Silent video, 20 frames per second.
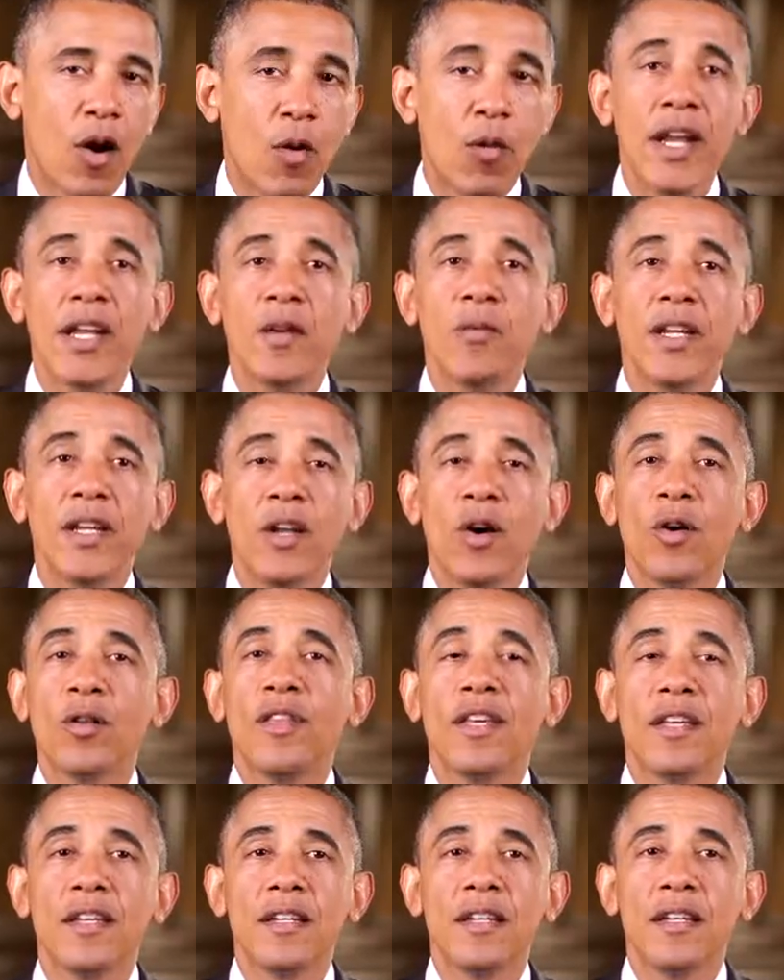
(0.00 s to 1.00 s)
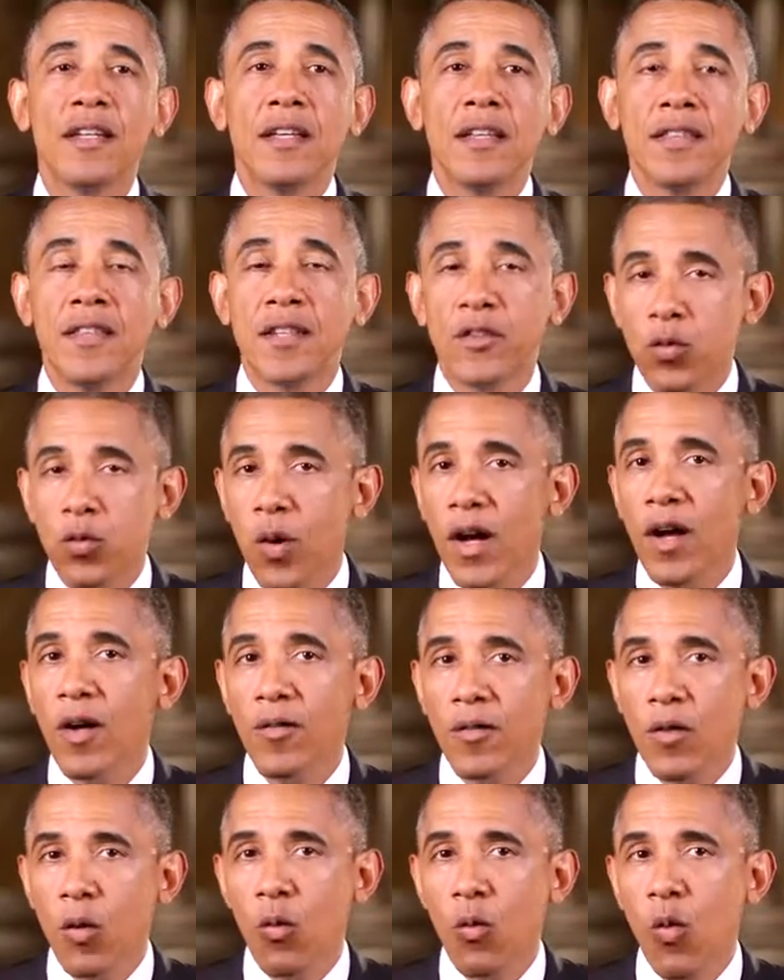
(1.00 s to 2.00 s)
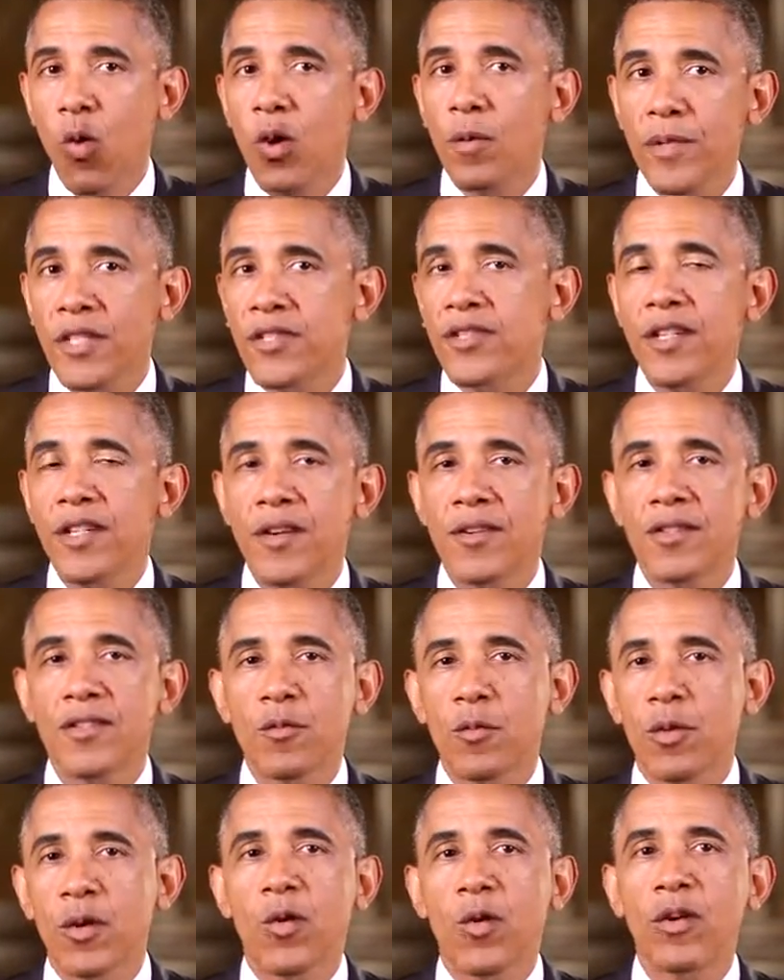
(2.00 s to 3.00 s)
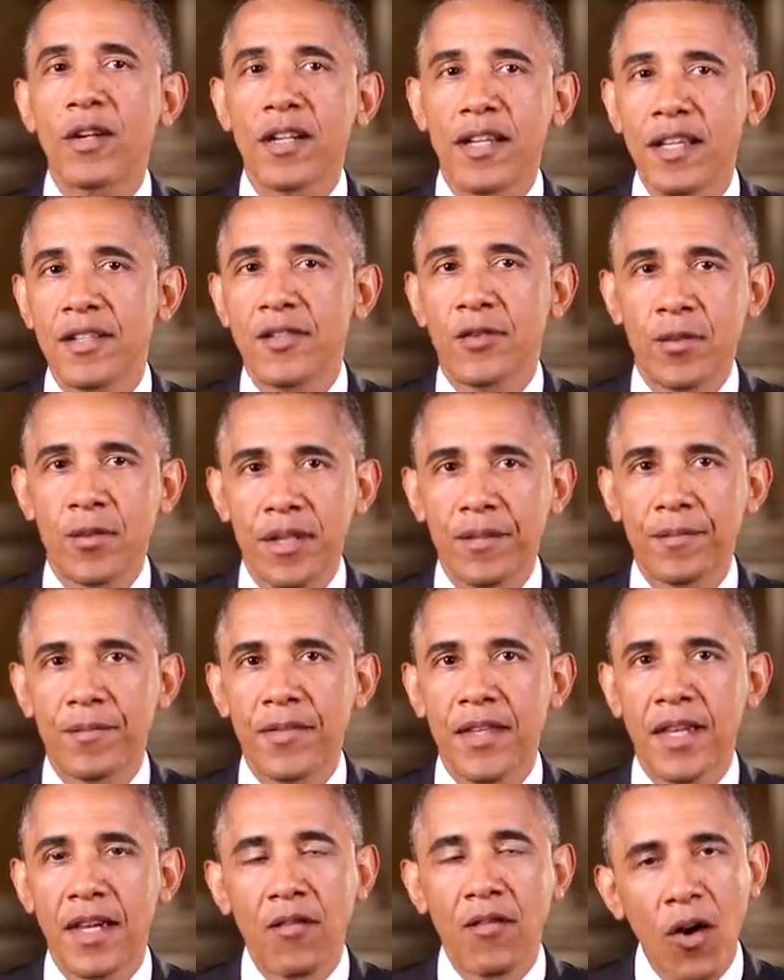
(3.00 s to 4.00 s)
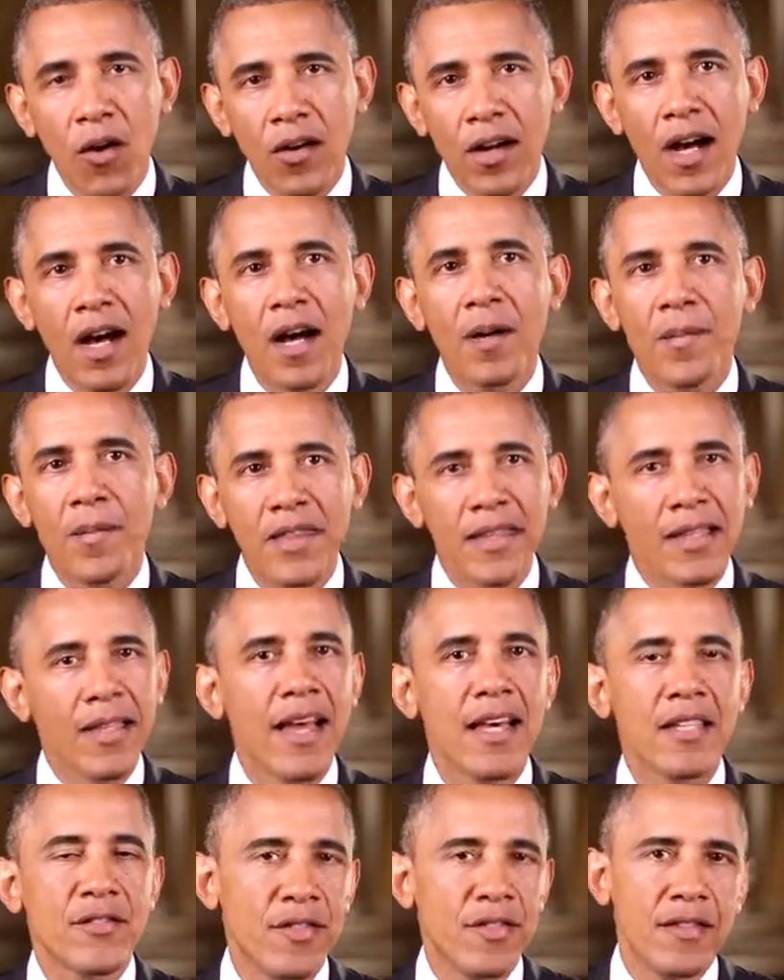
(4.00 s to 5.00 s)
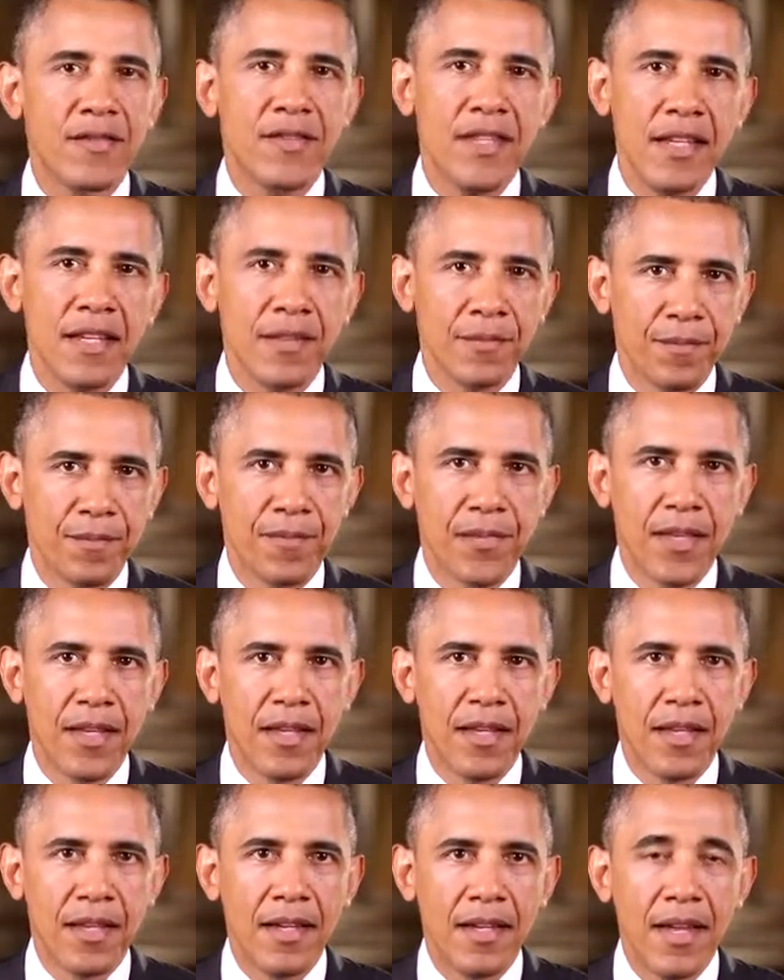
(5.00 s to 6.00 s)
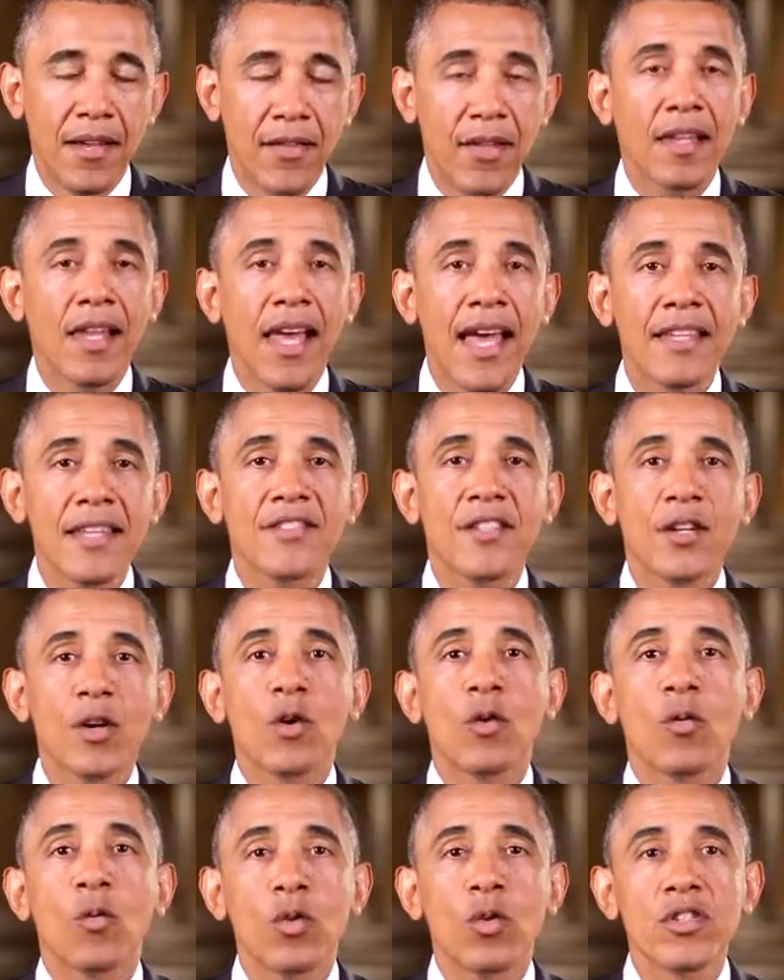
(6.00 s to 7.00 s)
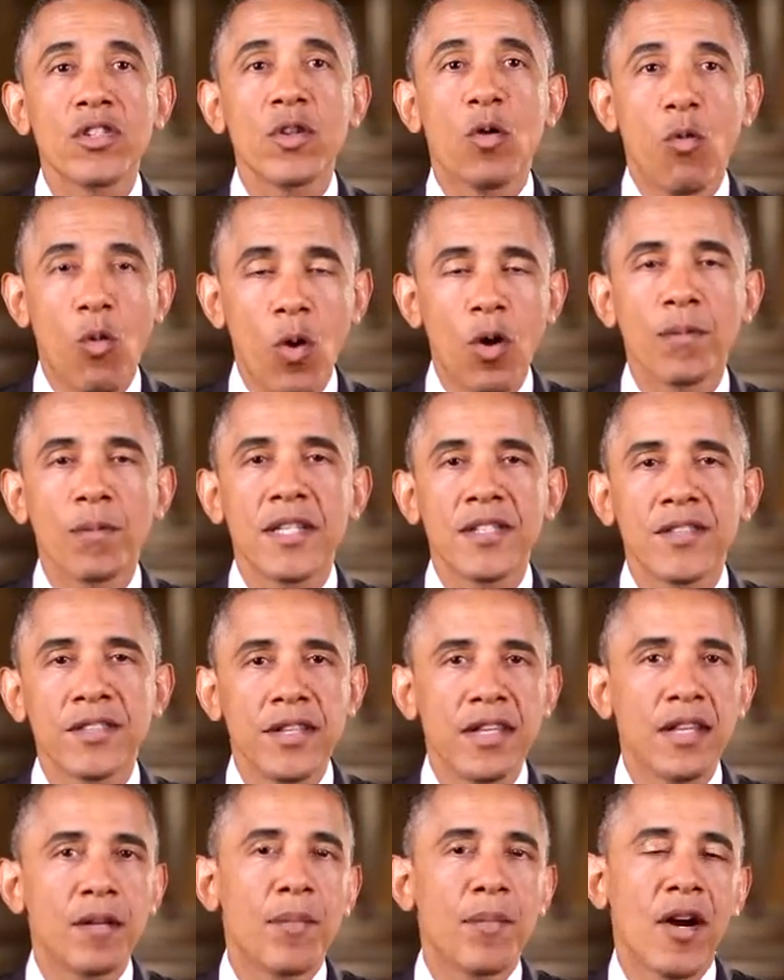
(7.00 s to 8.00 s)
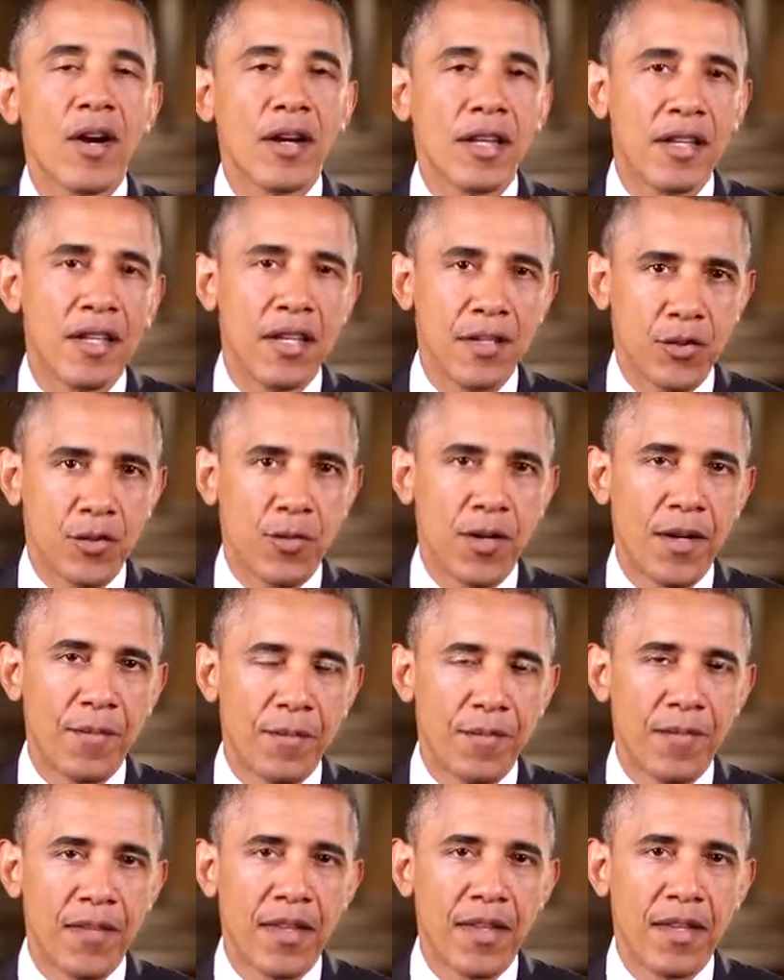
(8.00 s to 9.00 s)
Already we know that the 12 warmest years in recorded history have all come in the last 15, and that last year was the warmest in American history.